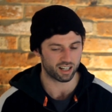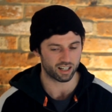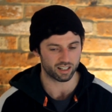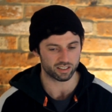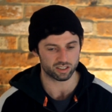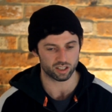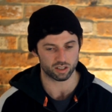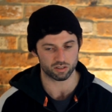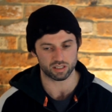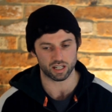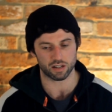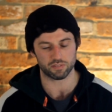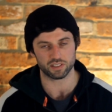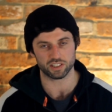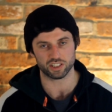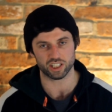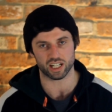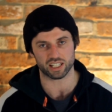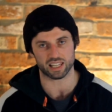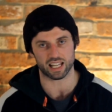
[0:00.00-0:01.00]
So definitely
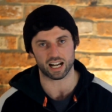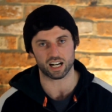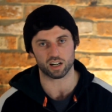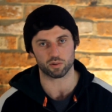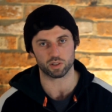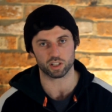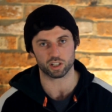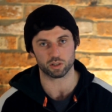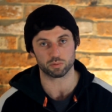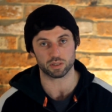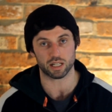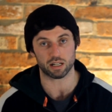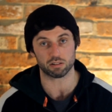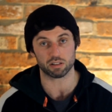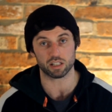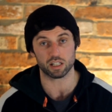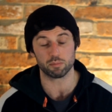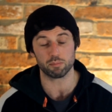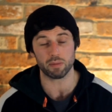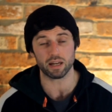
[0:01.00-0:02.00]
check that out when it comes
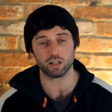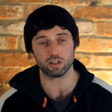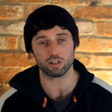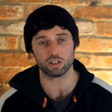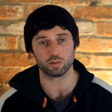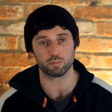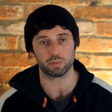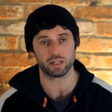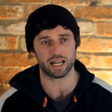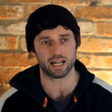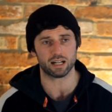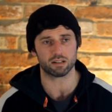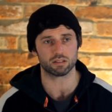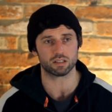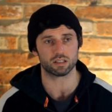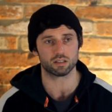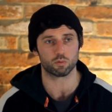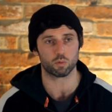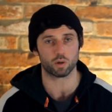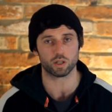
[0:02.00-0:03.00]
out. It may already be out
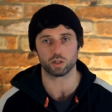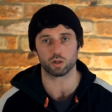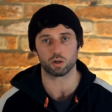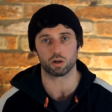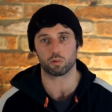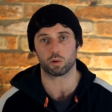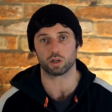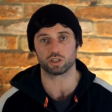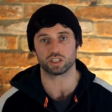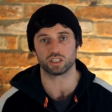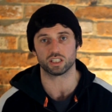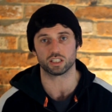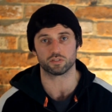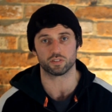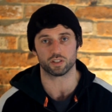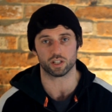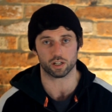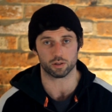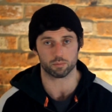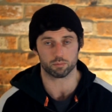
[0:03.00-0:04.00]
when you're watching this
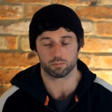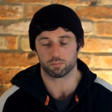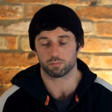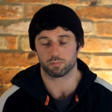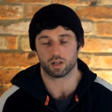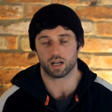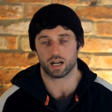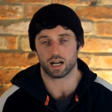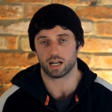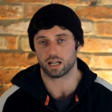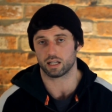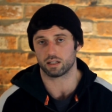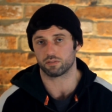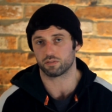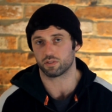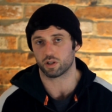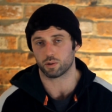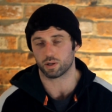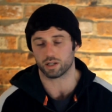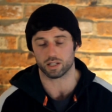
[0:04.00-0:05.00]
video. I have
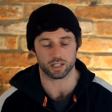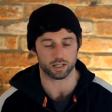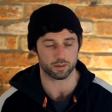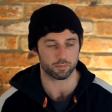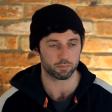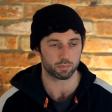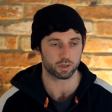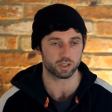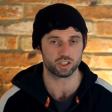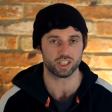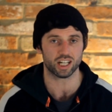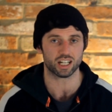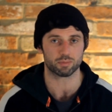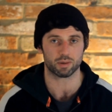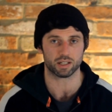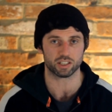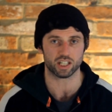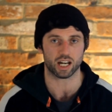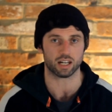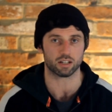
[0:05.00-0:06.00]
no idea. But check
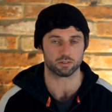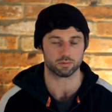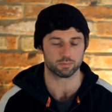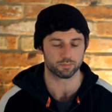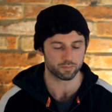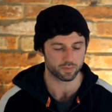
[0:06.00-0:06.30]
my channel.